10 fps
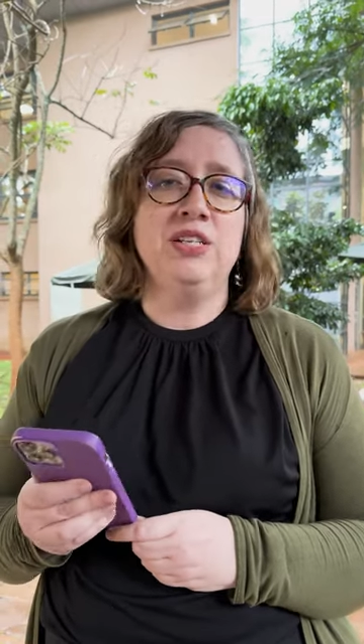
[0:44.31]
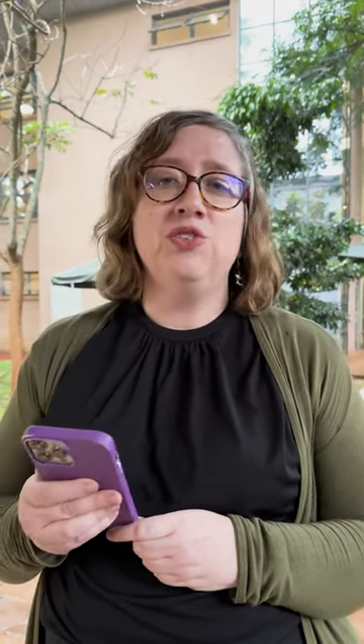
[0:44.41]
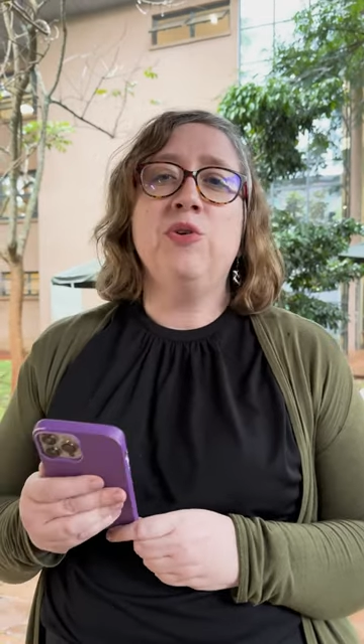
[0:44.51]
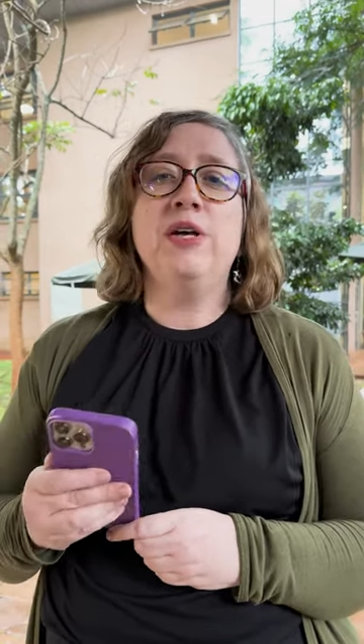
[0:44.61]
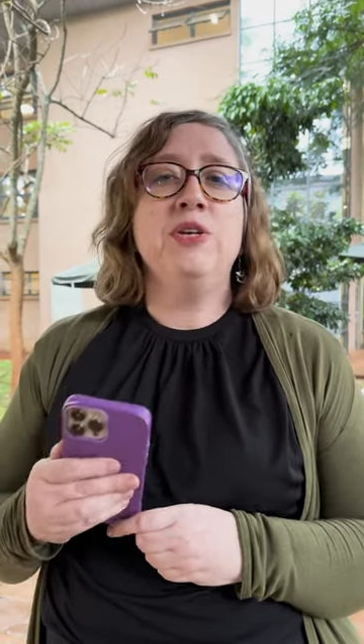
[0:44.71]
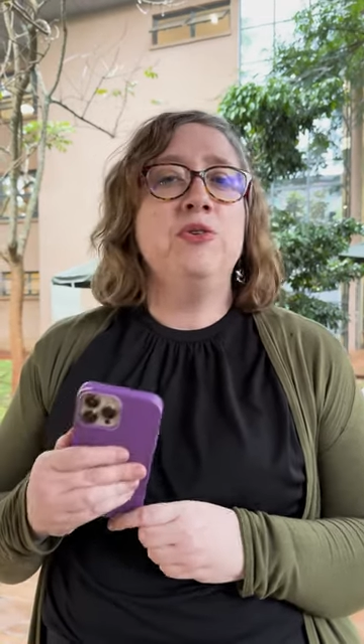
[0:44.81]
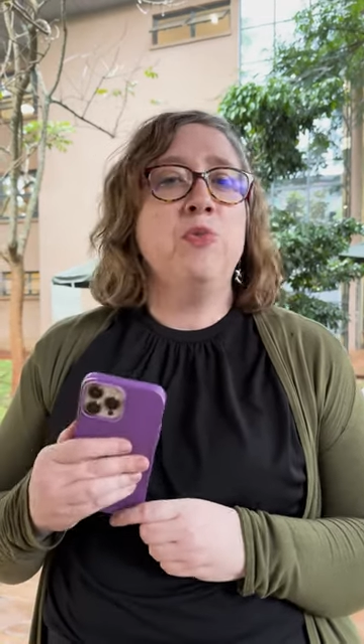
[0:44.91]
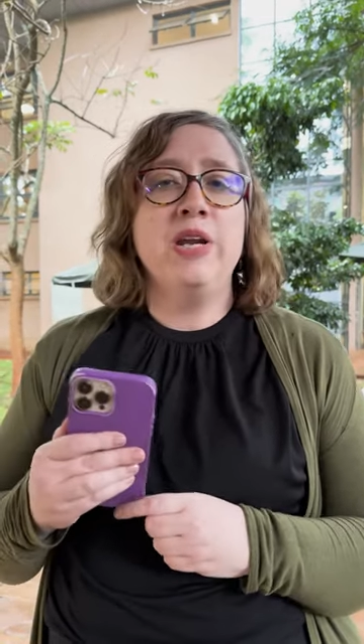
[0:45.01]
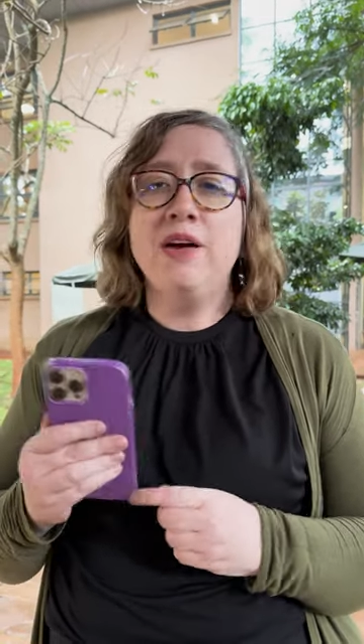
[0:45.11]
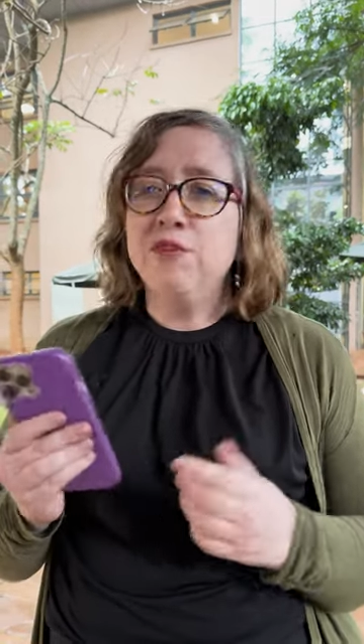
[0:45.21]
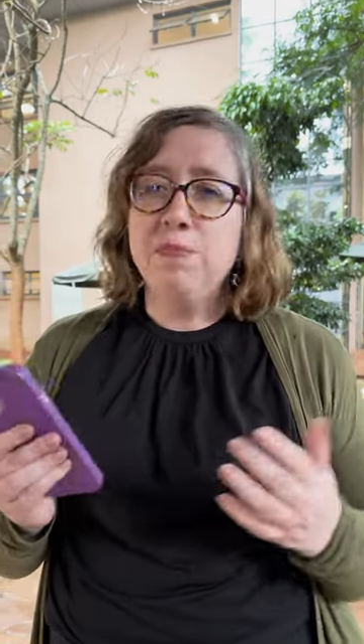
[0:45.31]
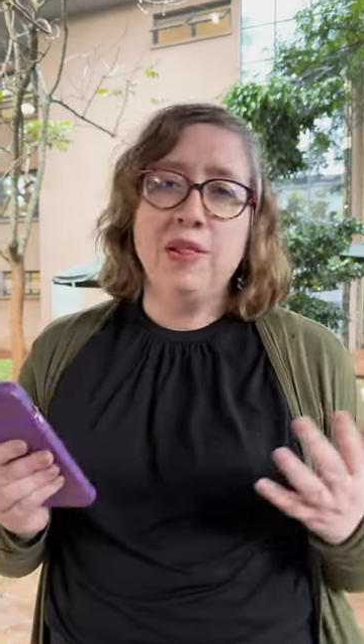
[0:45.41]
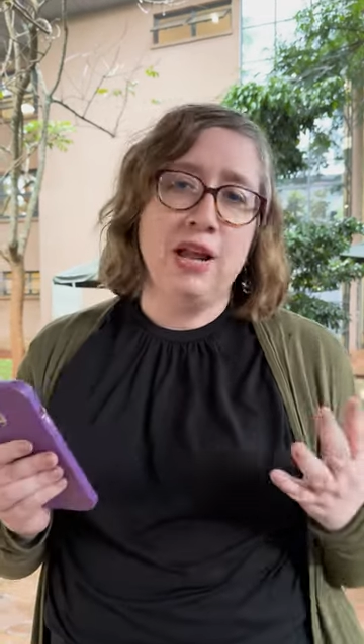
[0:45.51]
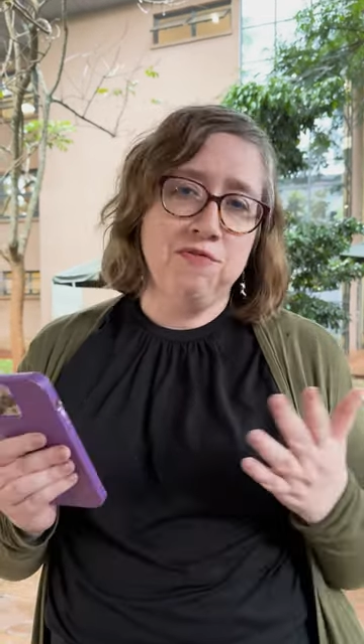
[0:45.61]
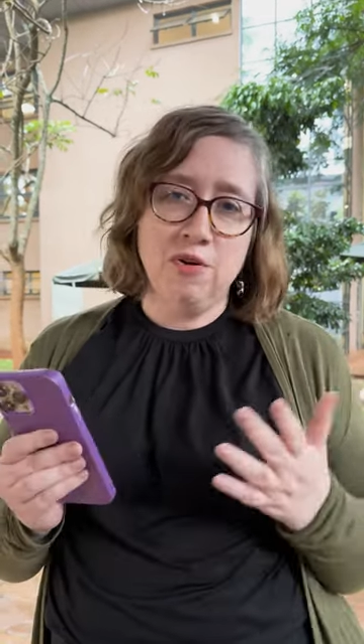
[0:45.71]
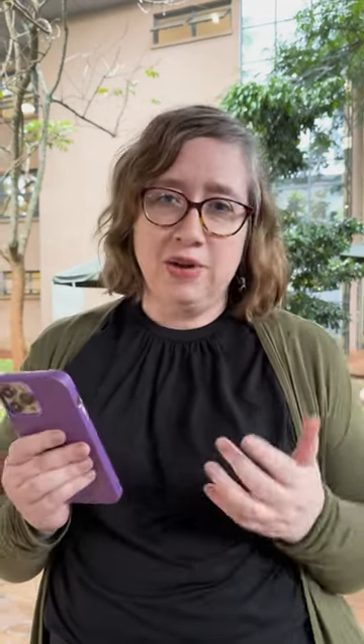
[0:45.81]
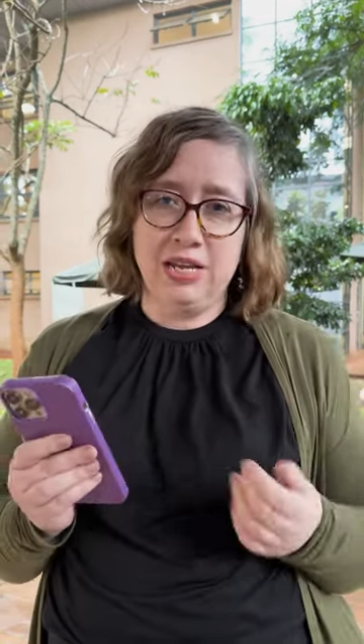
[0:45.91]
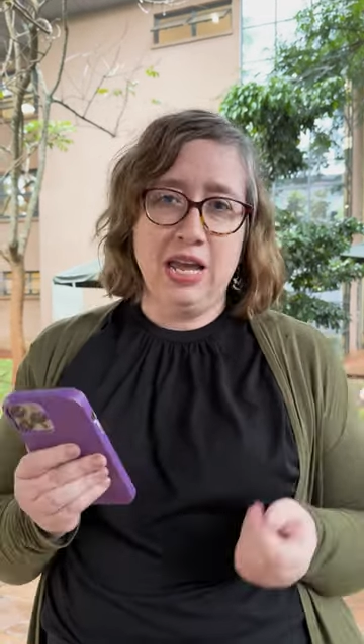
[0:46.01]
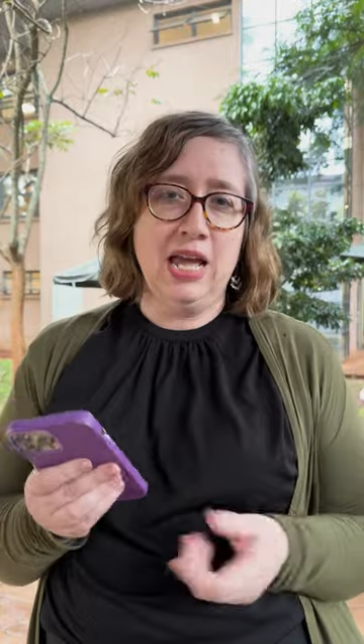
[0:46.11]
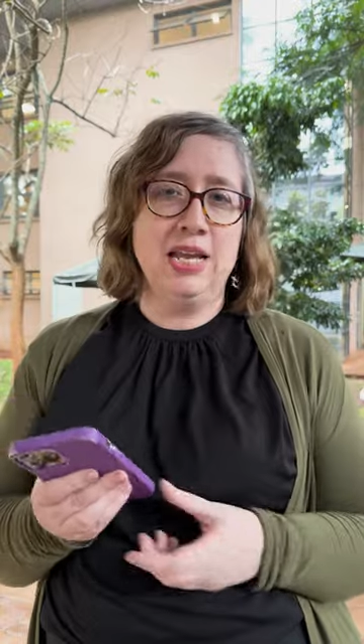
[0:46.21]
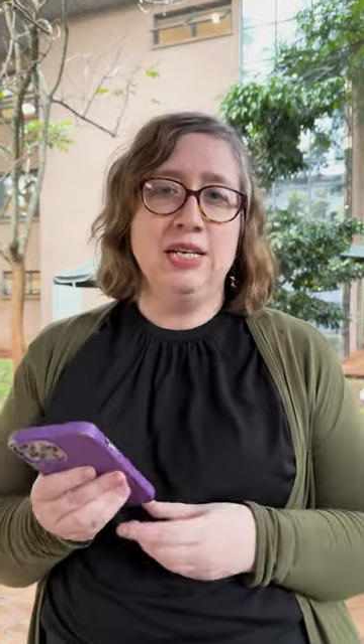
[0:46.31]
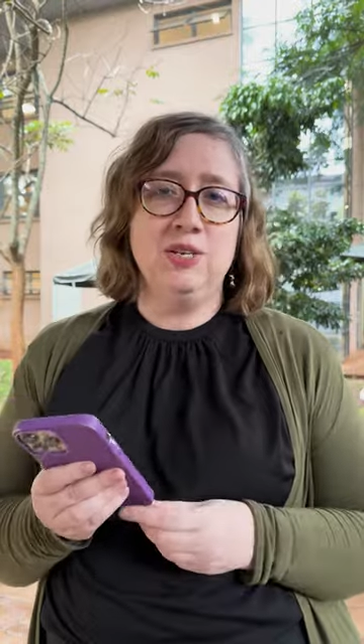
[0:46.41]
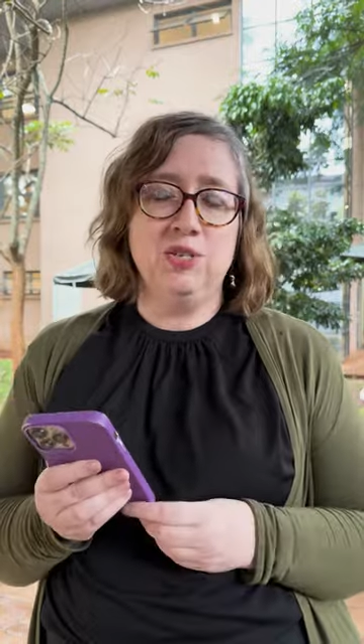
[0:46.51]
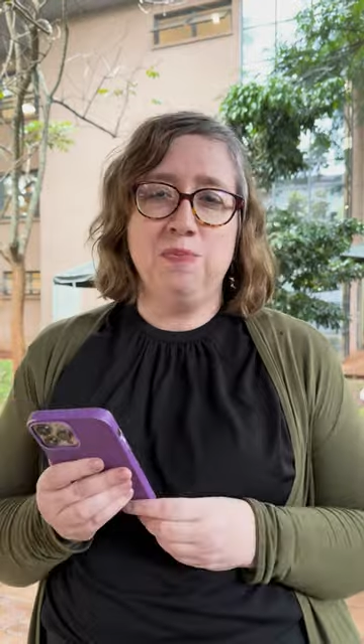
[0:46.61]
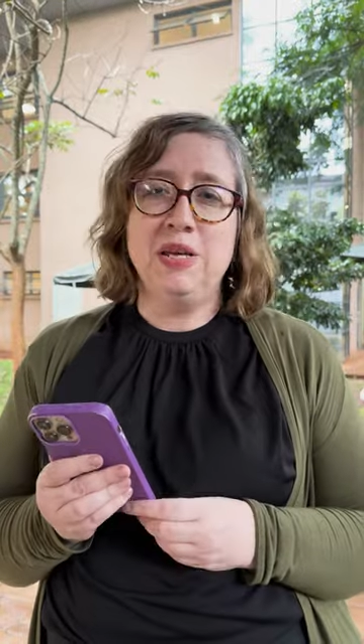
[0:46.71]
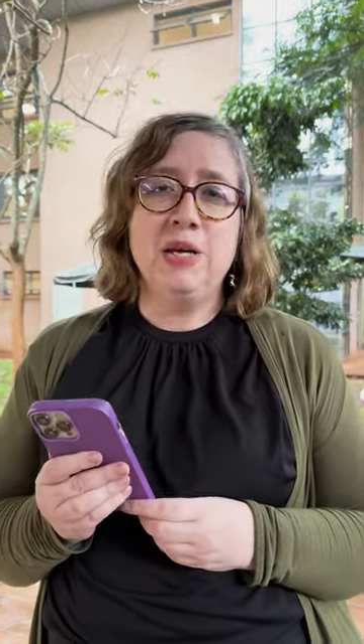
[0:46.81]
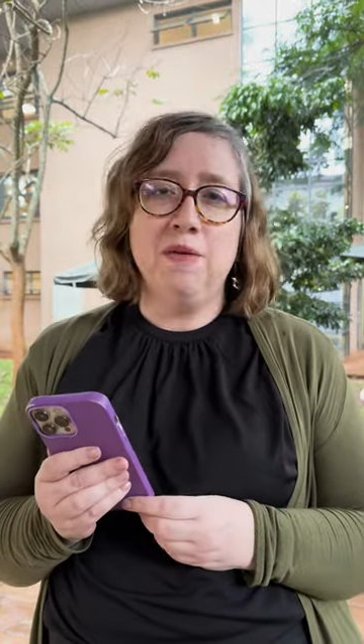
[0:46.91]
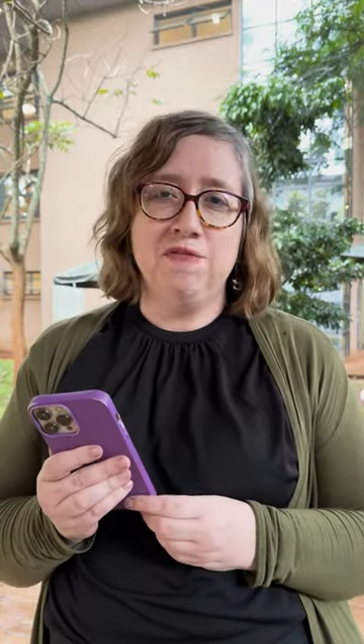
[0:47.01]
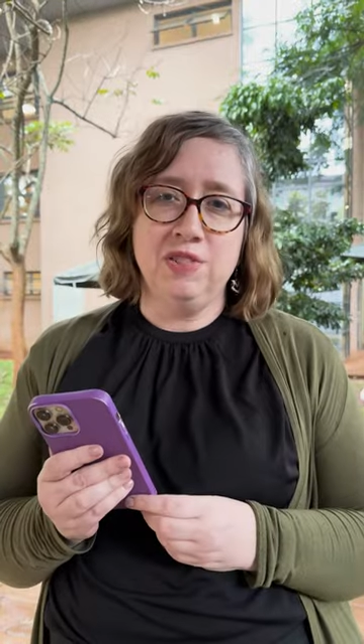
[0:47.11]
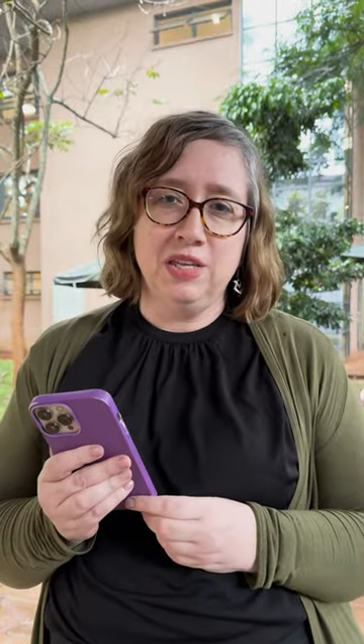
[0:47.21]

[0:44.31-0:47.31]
so I'll use whatever platform I can to speak up for the